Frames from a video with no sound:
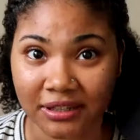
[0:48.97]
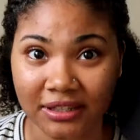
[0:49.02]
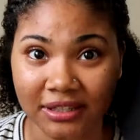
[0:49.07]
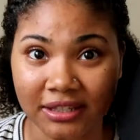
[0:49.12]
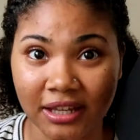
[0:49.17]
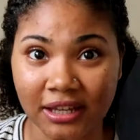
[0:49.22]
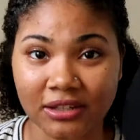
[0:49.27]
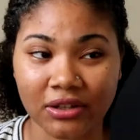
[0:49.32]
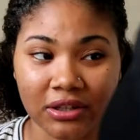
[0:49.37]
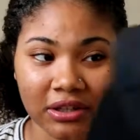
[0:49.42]
in the
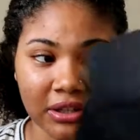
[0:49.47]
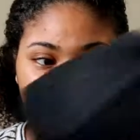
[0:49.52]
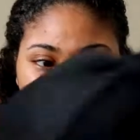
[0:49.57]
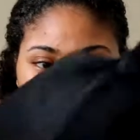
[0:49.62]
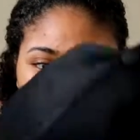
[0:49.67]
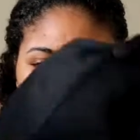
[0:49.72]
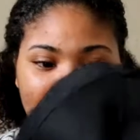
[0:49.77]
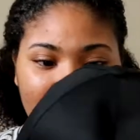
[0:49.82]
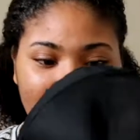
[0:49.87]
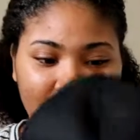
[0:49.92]
sun. So I think this
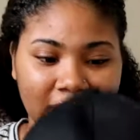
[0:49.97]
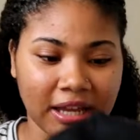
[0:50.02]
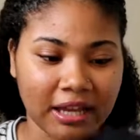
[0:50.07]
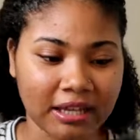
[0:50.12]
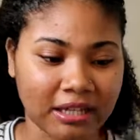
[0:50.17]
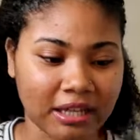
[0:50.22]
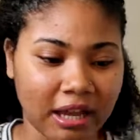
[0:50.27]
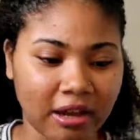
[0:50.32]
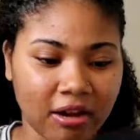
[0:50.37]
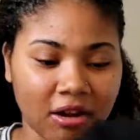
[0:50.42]
is gonna come in
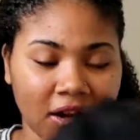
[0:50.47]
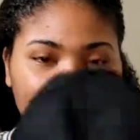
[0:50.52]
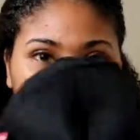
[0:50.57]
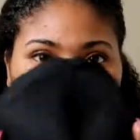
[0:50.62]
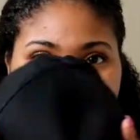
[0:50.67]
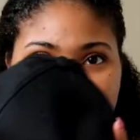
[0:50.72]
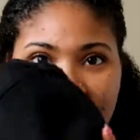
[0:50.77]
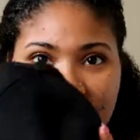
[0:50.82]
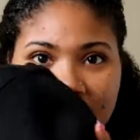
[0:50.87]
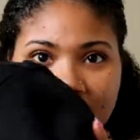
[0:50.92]
handy. I got it in
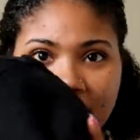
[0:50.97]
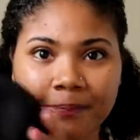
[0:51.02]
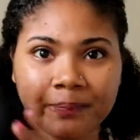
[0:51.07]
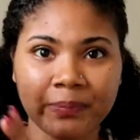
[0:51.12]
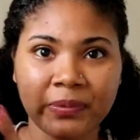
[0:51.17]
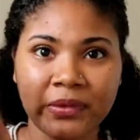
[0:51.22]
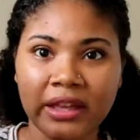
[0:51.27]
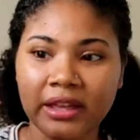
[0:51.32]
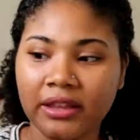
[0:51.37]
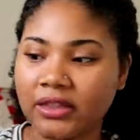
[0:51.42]
black.
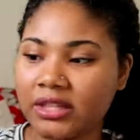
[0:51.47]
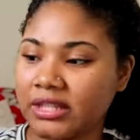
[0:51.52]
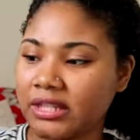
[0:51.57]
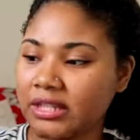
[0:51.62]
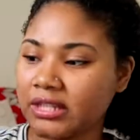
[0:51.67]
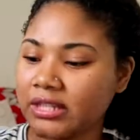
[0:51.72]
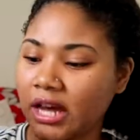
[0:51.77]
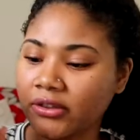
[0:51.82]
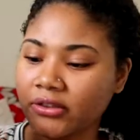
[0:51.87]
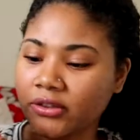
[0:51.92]
This is
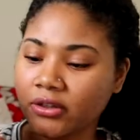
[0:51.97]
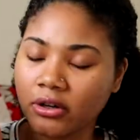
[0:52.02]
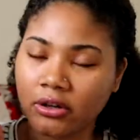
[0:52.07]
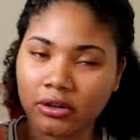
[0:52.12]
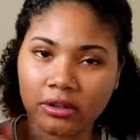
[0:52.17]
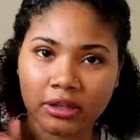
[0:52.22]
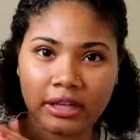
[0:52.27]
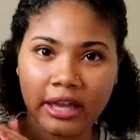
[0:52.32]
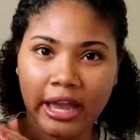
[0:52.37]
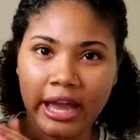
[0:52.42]
not the
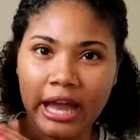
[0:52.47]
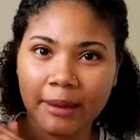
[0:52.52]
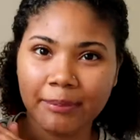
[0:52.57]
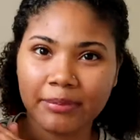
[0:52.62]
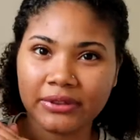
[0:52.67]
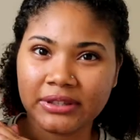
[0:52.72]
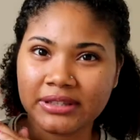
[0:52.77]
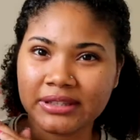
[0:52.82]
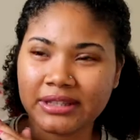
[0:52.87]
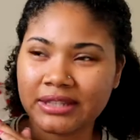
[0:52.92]
curly cap.
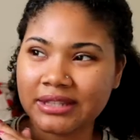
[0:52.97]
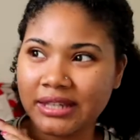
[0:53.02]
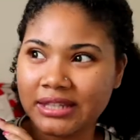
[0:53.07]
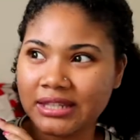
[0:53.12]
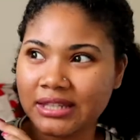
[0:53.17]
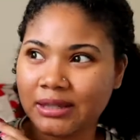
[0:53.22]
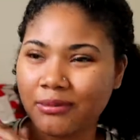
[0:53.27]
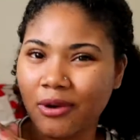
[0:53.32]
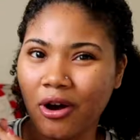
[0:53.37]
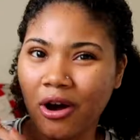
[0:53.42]
This is like
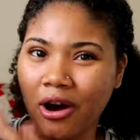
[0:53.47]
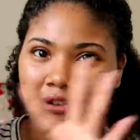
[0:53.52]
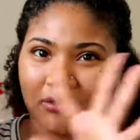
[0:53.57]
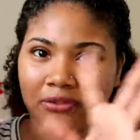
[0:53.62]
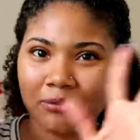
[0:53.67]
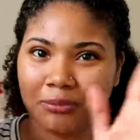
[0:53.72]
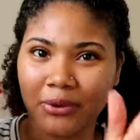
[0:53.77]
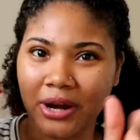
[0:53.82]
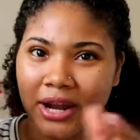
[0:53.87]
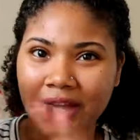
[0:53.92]
some
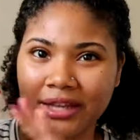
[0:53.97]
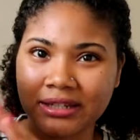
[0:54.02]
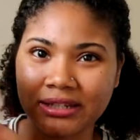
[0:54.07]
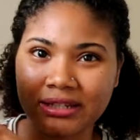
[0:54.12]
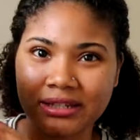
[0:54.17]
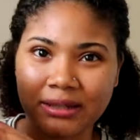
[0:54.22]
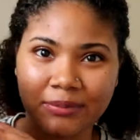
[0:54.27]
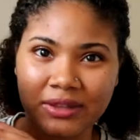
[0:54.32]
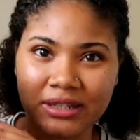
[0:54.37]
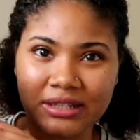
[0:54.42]
off-brand
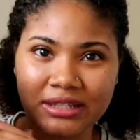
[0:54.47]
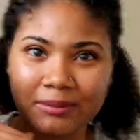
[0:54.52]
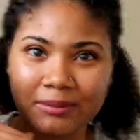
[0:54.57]
something.